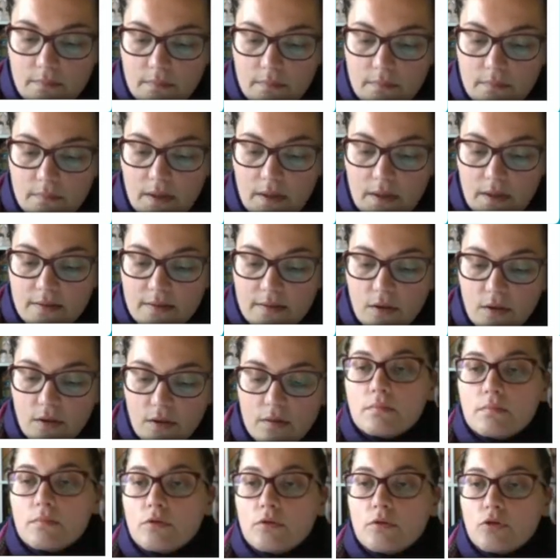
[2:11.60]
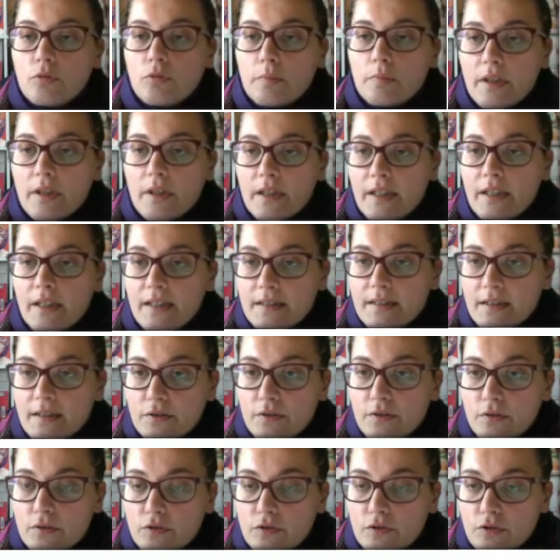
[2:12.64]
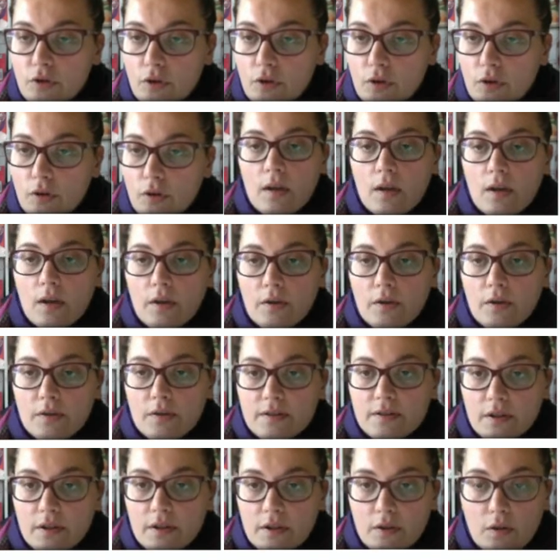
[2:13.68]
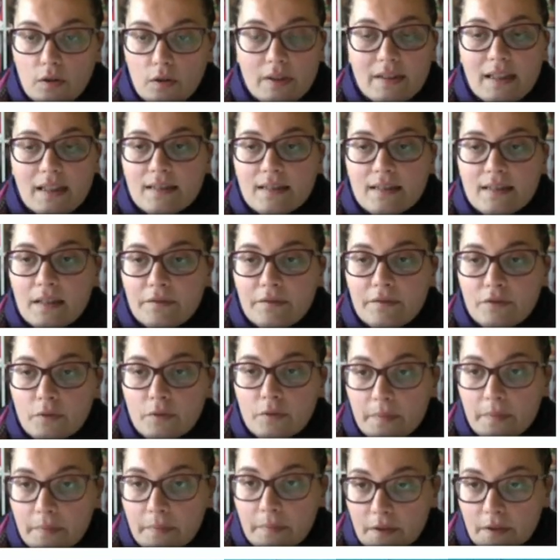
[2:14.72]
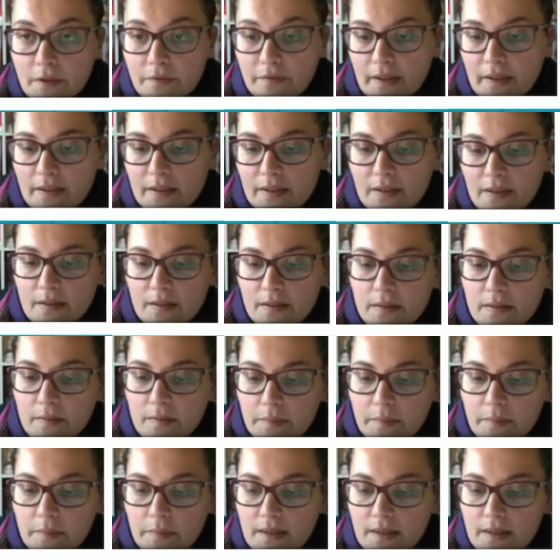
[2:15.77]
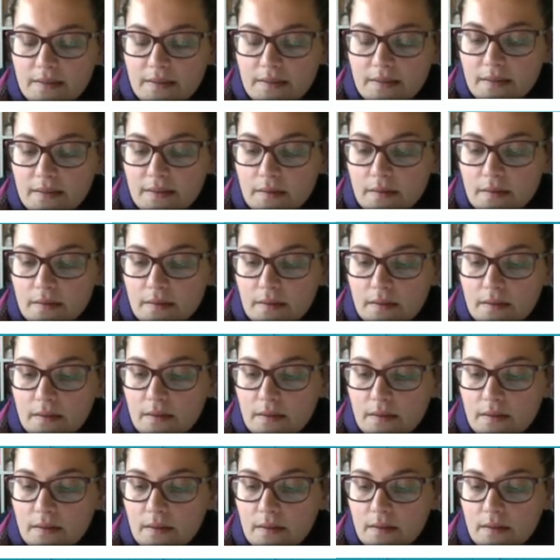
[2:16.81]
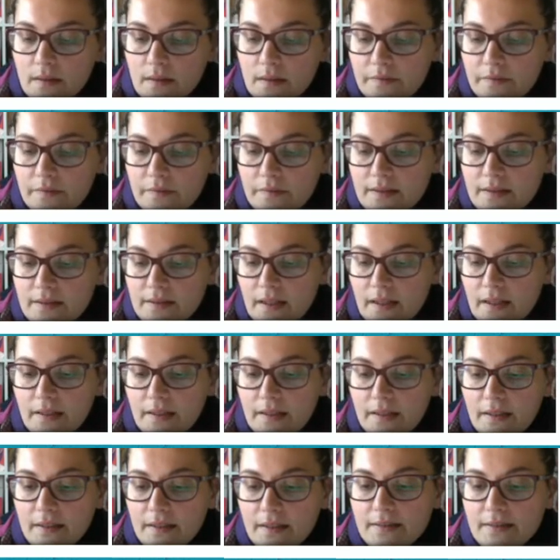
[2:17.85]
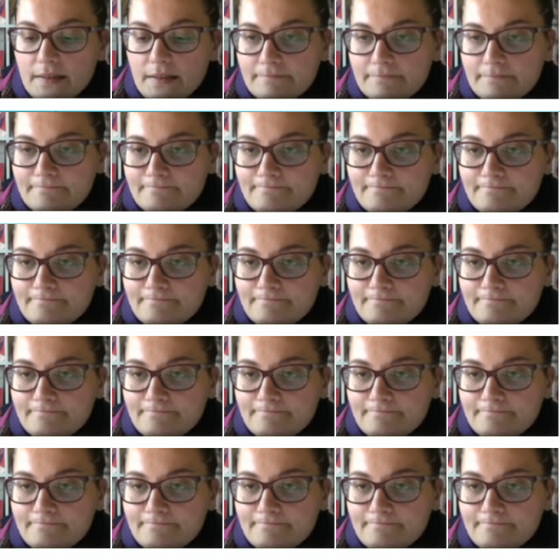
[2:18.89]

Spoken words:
It's not super easy to draw a good circle. It doesn't have to be perfect, but if it's like this